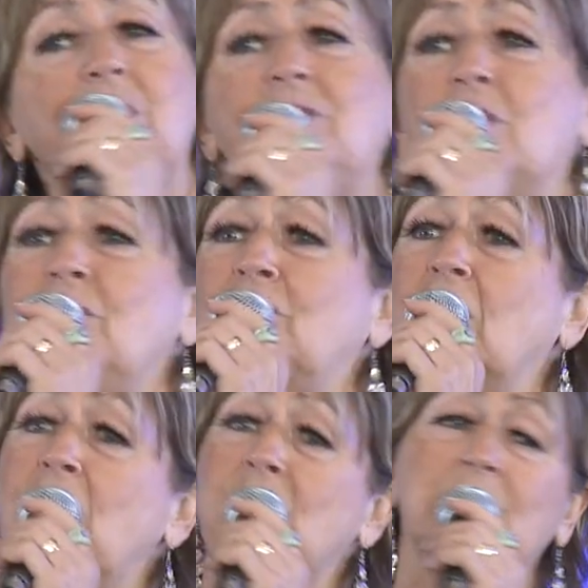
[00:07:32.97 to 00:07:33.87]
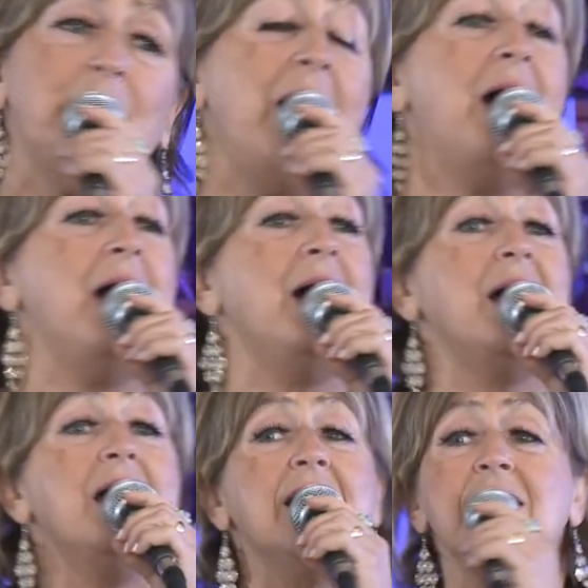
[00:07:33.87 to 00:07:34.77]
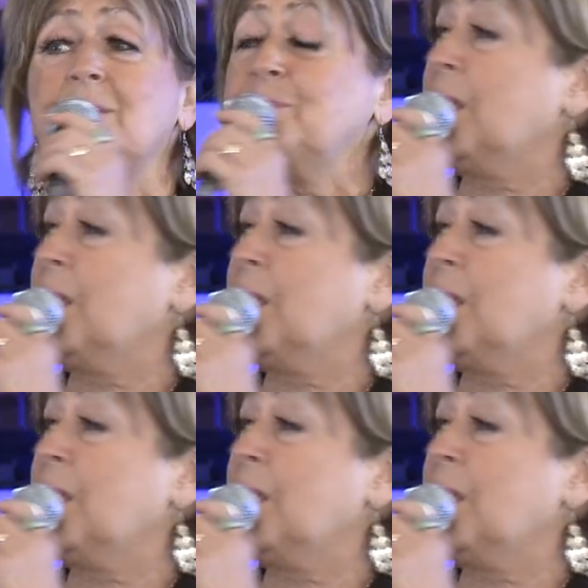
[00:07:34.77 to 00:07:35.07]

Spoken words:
River flows by.